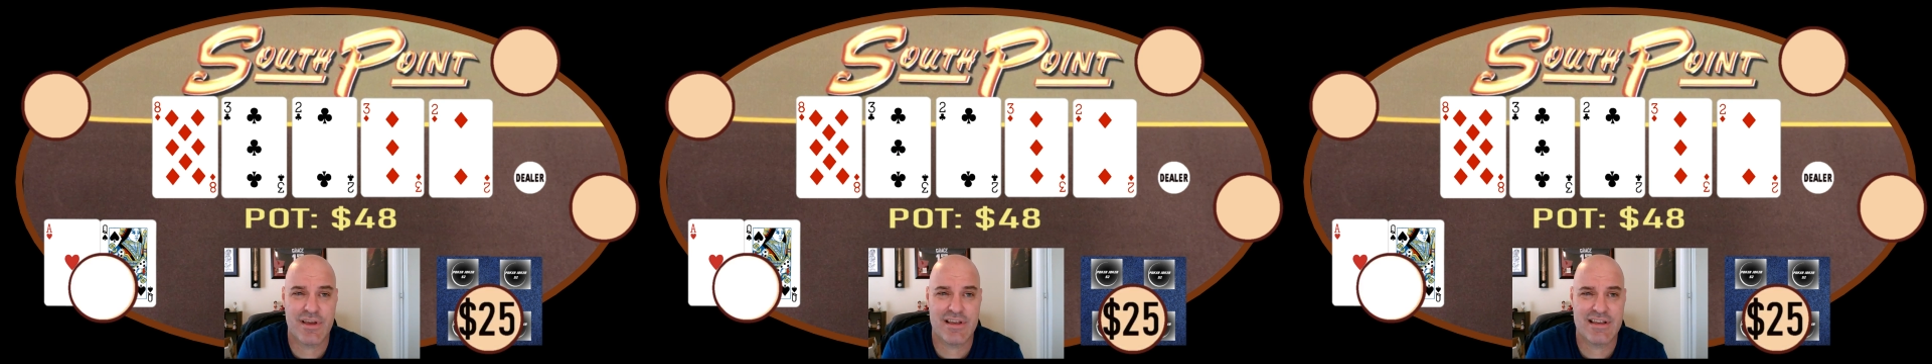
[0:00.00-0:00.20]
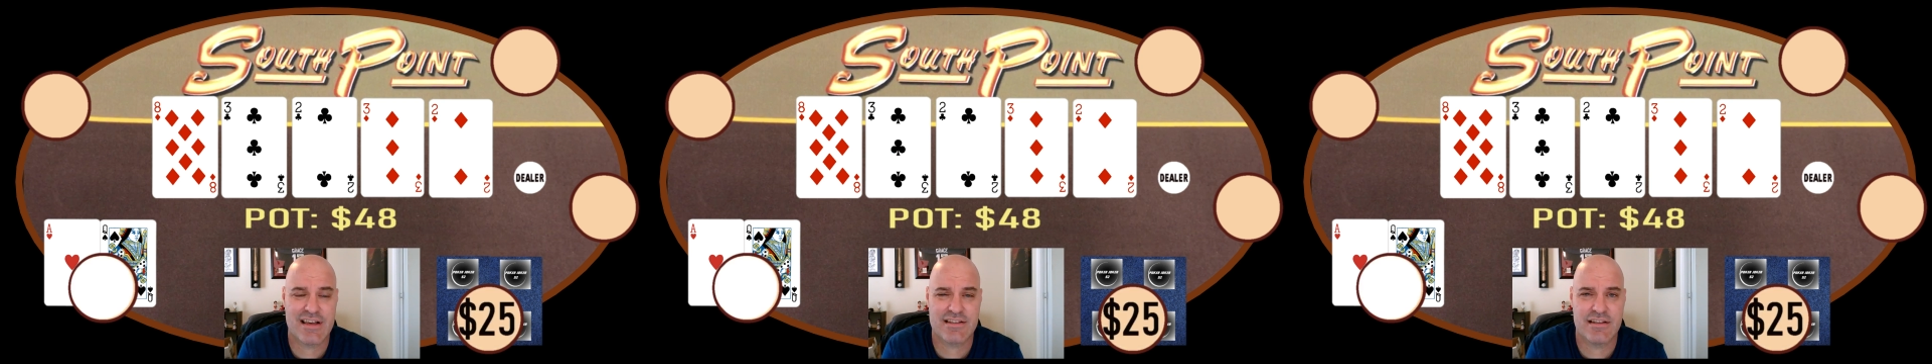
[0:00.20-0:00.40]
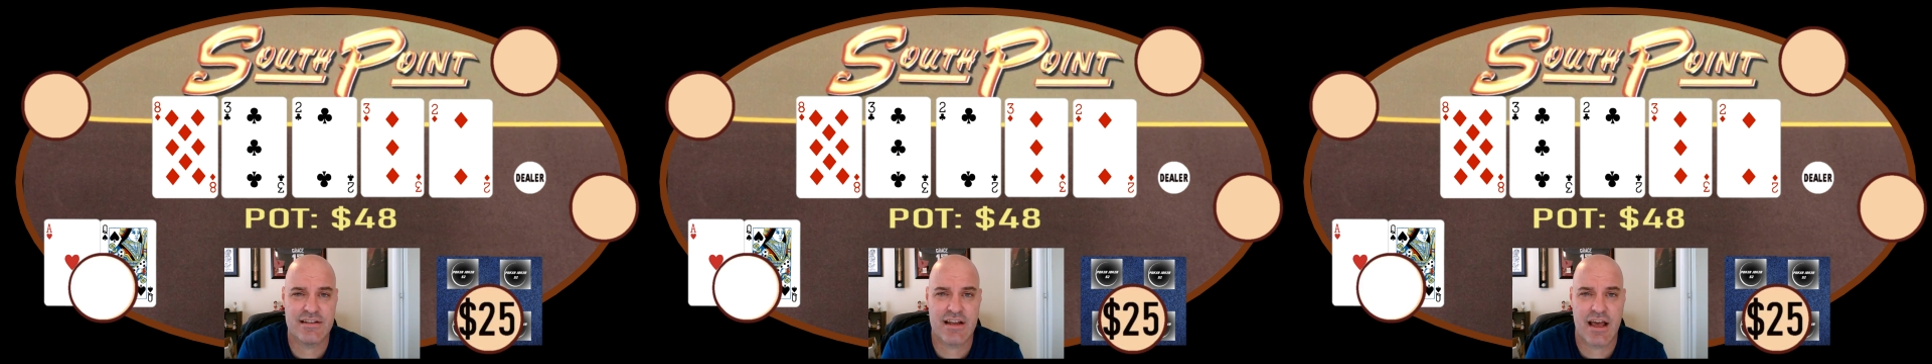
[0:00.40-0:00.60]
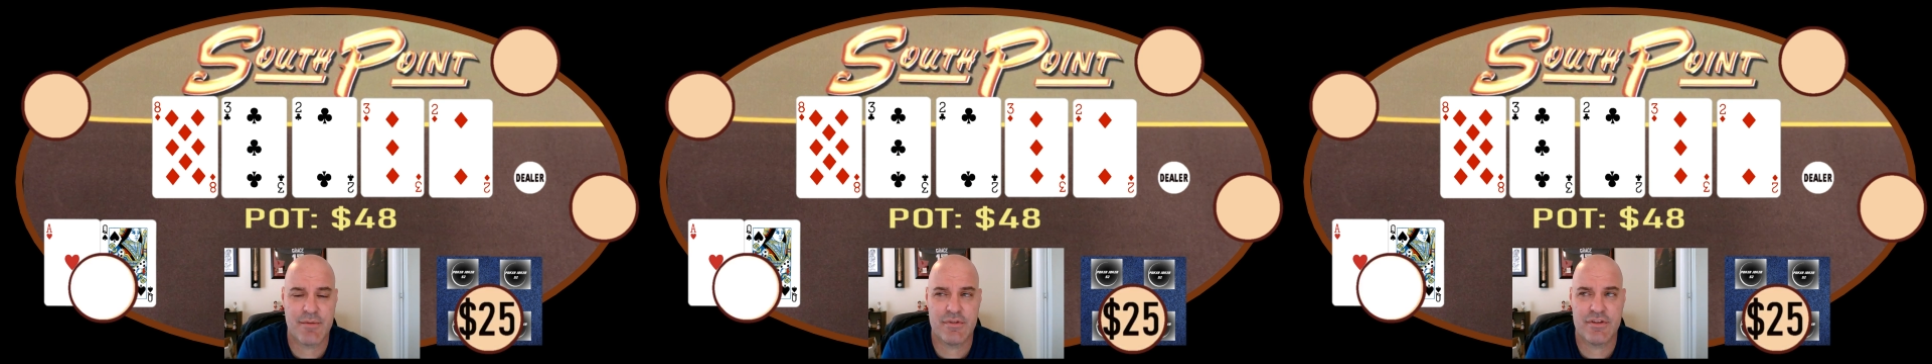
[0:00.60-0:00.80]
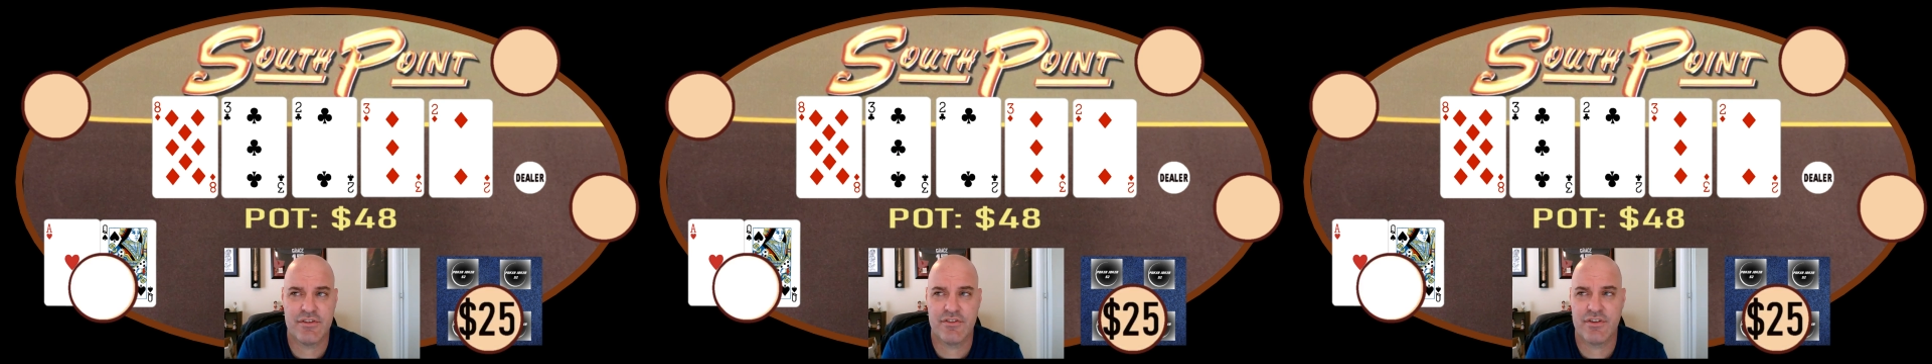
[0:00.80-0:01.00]
he has the
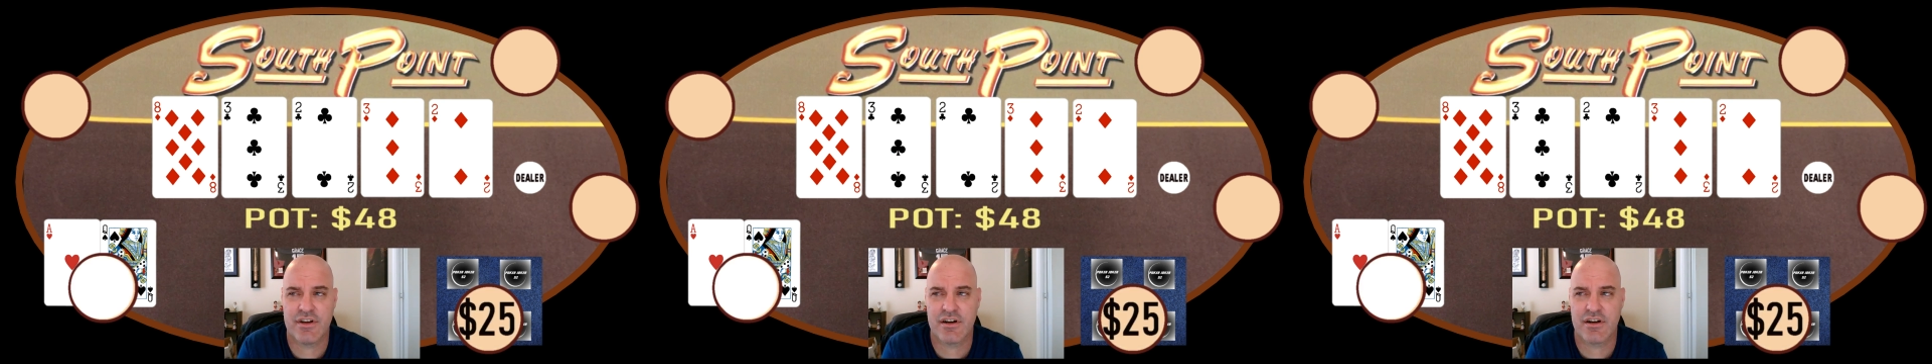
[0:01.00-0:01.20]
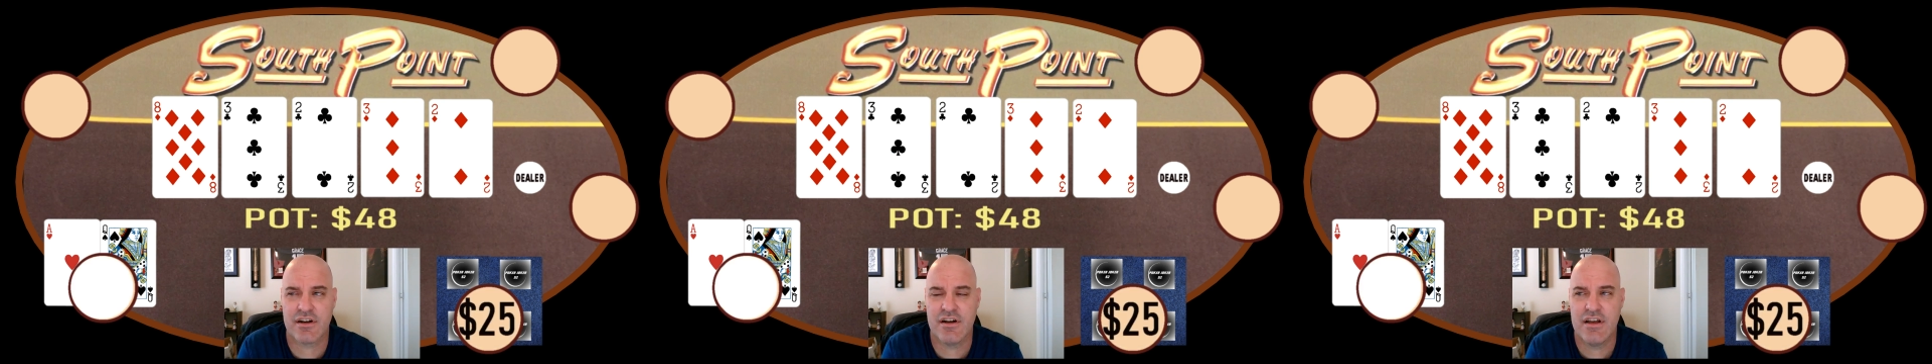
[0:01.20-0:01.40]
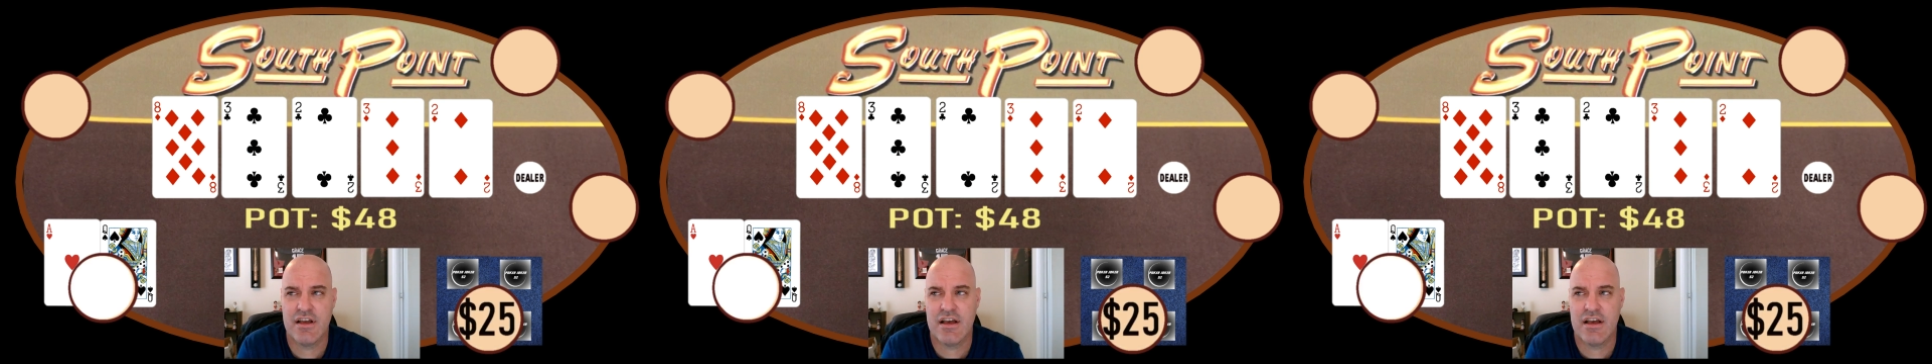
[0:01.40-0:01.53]
diamonds here.